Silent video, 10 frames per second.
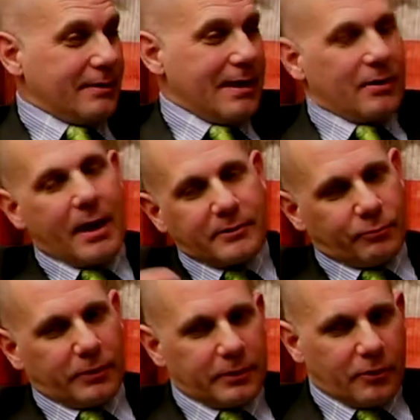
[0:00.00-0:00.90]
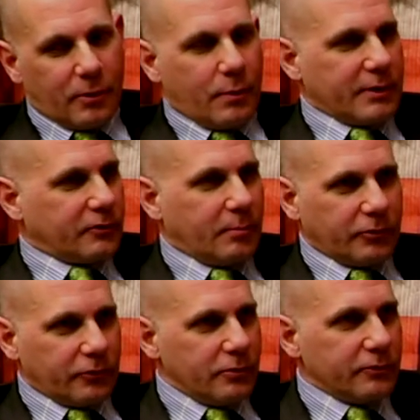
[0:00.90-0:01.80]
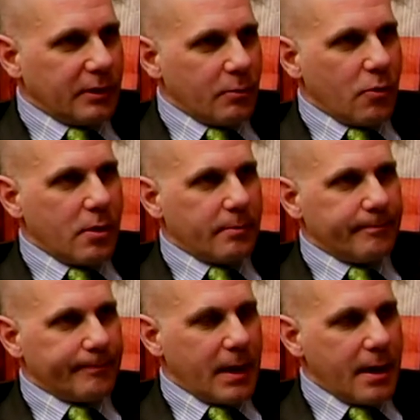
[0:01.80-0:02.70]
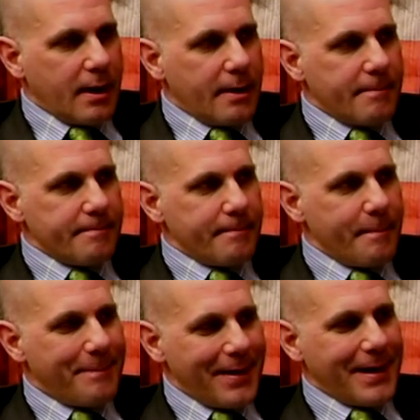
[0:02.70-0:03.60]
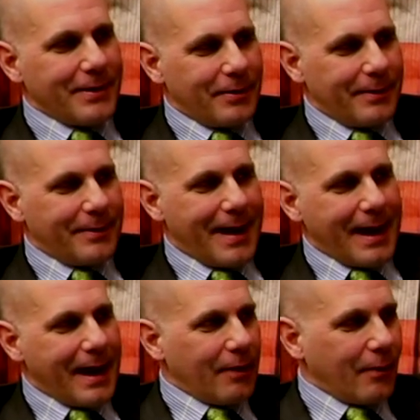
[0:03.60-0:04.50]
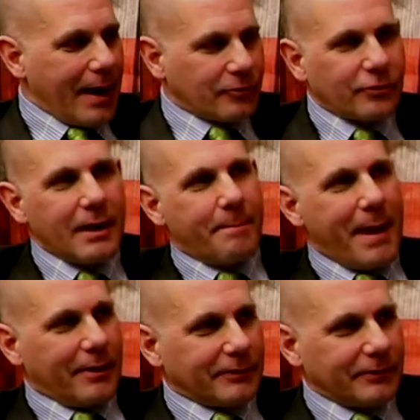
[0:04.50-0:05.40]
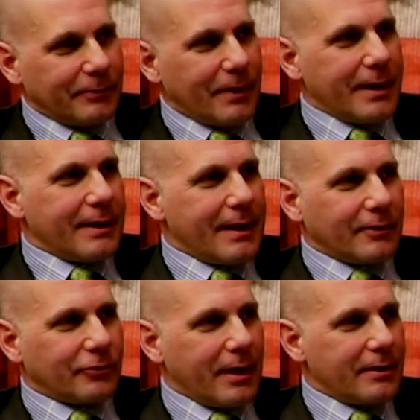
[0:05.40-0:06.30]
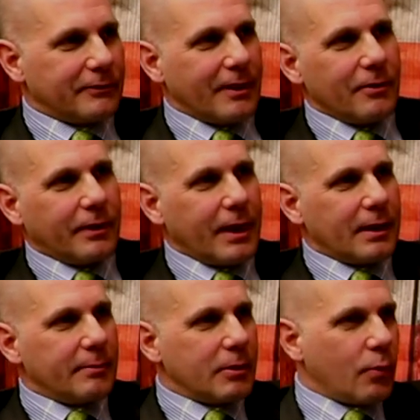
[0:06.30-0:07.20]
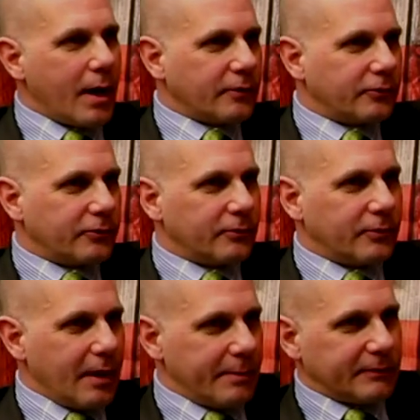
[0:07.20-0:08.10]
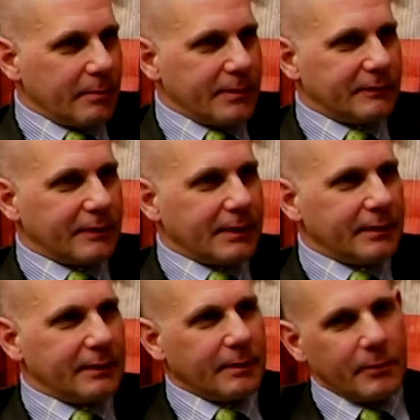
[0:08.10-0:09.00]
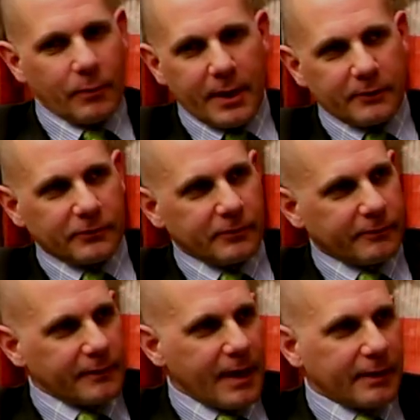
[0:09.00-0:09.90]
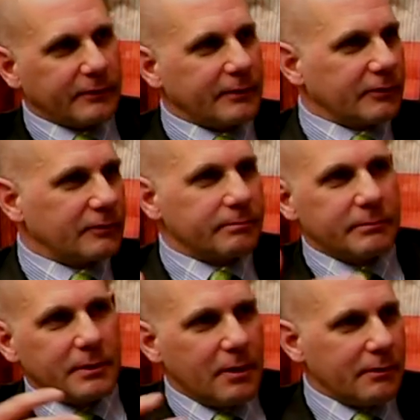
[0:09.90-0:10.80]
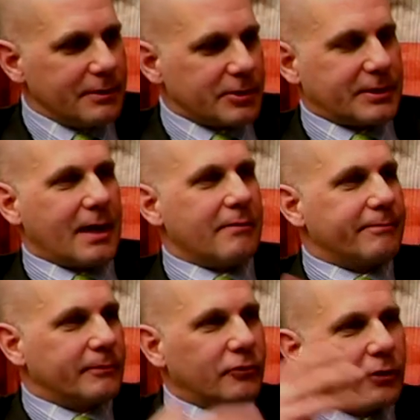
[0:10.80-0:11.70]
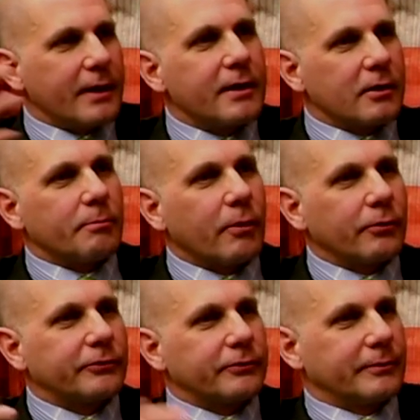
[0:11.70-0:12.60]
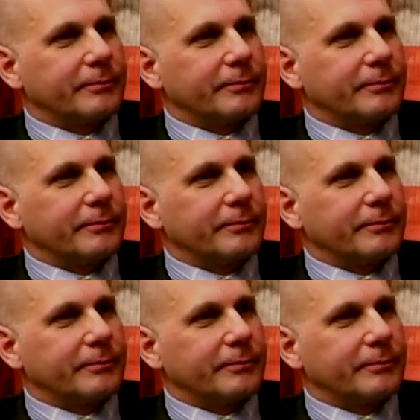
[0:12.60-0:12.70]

and I, I really don't watch much news anymore, um, but I, I try to balance it, right? And I try to say, okay, let me watch MSNBC, let me watch Fox, and just, right. you know, you just kind of try to hear both.